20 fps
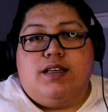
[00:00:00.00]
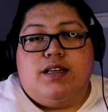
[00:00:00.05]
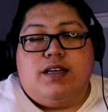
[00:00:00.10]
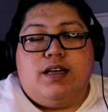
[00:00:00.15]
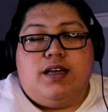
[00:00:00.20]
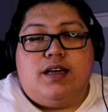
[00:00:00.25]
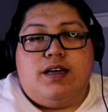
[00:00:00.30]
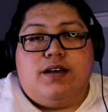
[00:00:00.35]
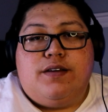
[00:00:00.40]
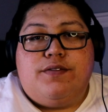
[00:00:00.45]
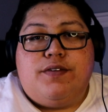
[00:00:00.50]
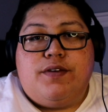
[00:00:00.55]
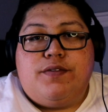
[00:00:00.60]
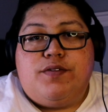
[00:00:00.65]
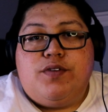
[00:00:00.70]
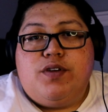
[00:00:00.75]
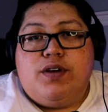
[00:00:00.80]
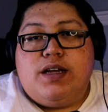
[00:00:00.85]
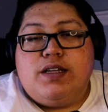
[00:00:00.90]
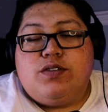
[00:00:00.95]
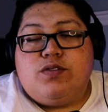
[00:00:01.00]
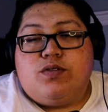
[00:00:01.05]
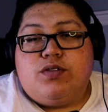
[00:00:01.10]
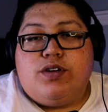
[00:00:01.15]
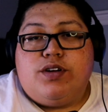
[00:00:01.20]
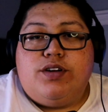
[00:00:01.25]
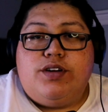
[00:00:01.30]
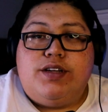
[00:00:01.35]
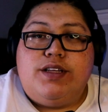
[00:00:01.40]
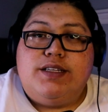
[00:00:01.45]
If you guys
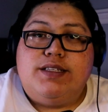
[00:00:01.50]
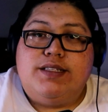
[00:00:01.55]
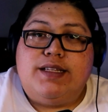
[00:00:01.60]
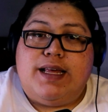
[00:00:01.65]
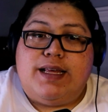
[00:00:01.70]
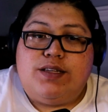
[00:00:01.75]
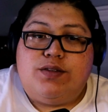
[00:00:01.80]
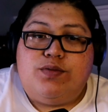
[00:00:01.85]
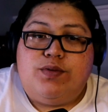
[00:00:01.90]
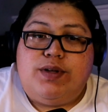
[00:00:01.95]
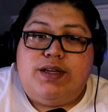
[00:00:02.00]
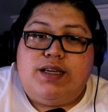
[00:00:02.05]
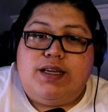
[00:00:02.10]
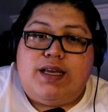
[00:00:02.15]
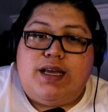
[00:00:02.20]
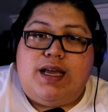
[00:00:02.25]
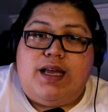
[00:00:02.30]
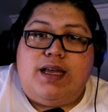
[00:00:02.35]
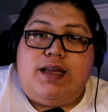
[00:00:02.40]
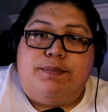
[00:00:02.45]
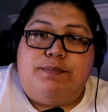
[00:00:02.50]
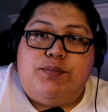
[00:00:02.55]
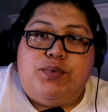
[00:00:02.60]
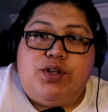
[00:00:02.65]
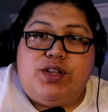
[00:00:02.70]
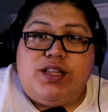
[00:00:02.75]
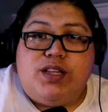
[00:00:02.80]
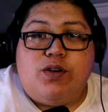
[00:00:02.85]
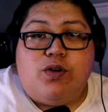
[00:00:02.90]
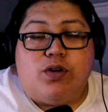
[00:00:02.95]
ordered hoodies last week, I
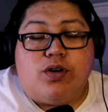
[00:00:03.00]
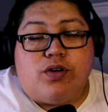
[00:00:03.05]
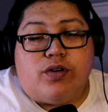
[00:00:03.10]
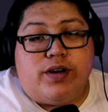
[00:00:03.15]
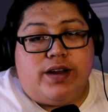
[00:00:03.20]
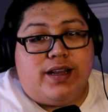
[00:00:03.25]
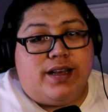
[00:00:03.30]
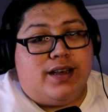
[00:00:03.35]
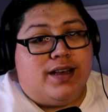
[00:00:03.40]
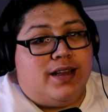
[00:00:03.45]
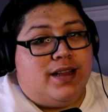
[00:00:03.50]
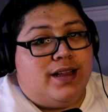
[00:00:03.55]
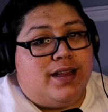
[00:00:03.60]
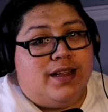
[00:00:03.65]
put the order in.